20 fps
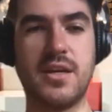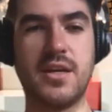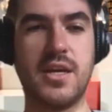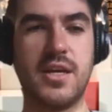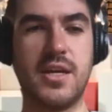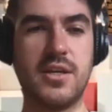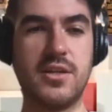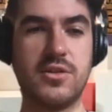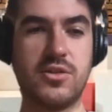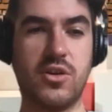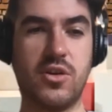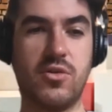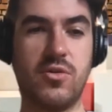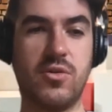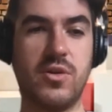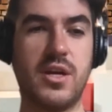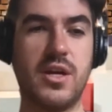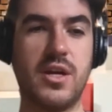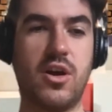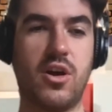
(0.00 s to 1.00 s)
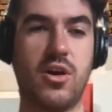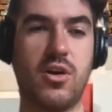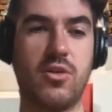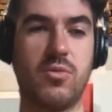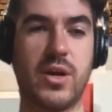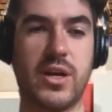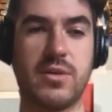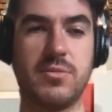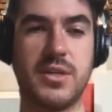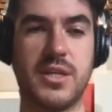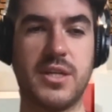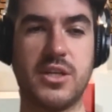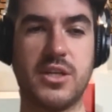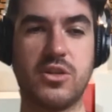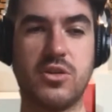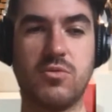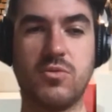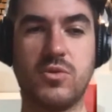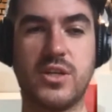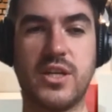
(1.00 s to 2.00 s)
So our
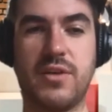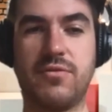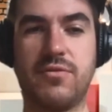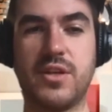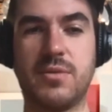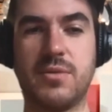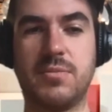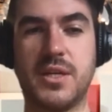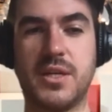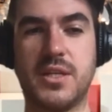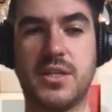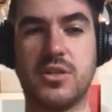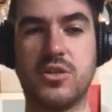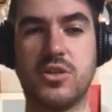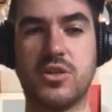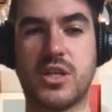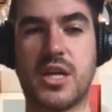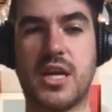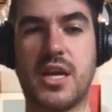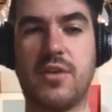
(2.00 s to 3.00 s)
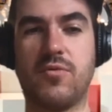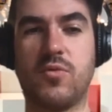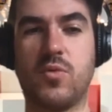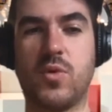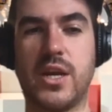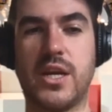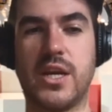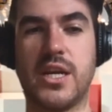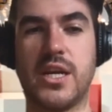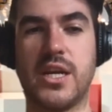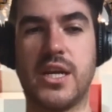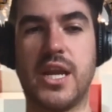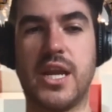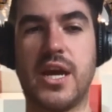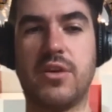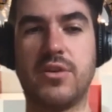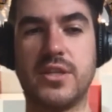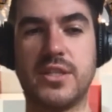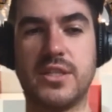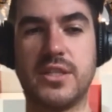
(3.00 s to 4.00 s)
recommendation would definitely be to just kind of wait it
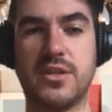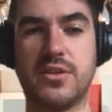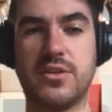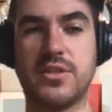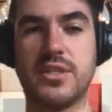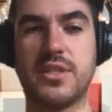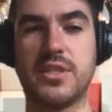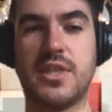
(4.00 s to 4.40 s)
out until